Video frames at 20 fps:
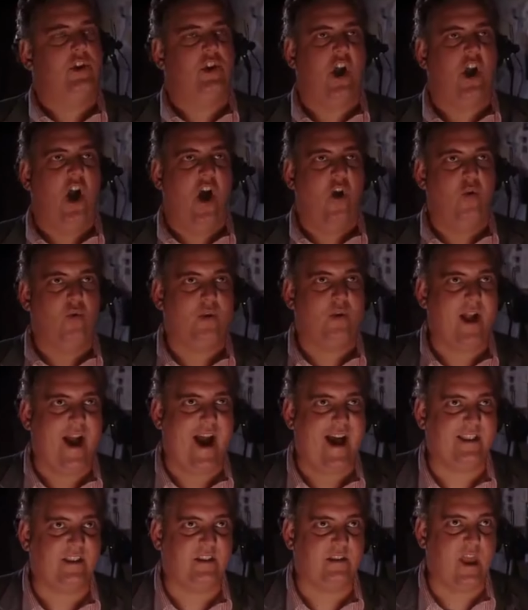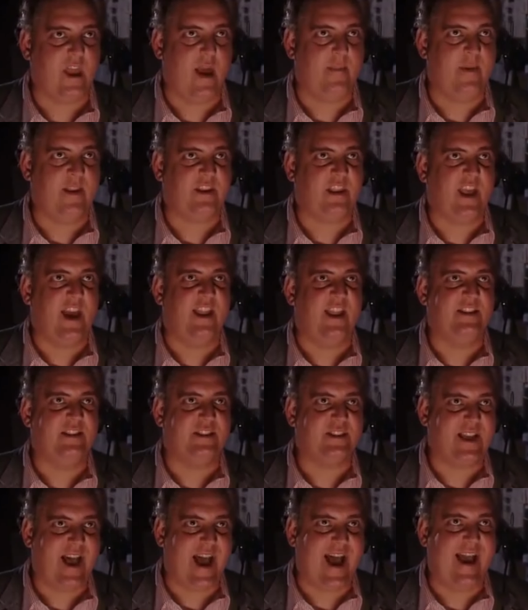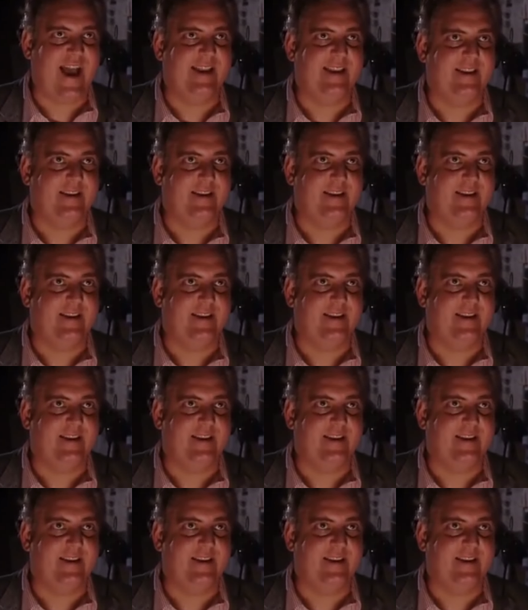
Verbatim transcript: Go! God damn it, get inside!